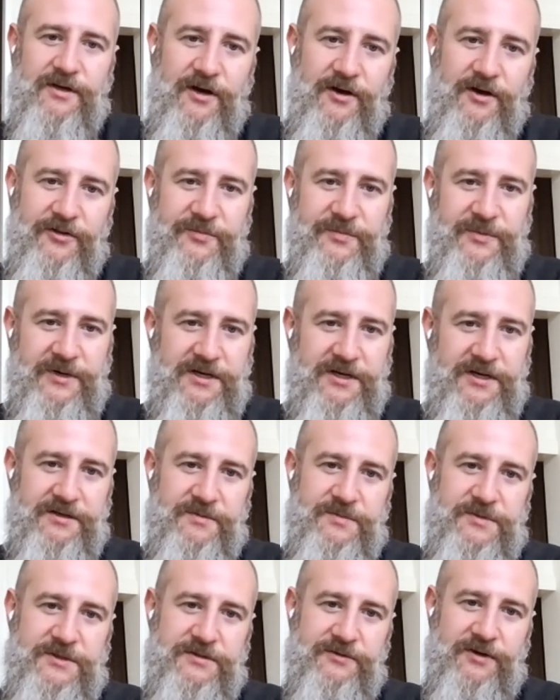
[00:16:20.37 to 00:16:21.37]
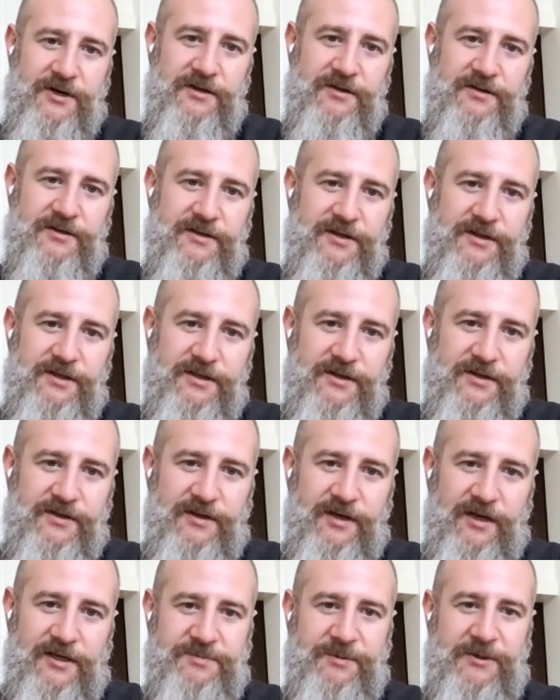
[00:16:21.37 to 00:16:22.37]
other mediums, right?
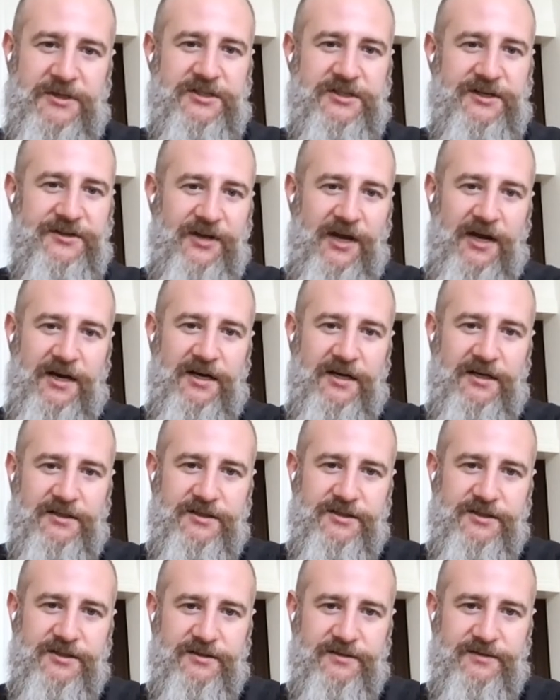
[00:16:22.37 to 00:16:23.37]
Especially at that age.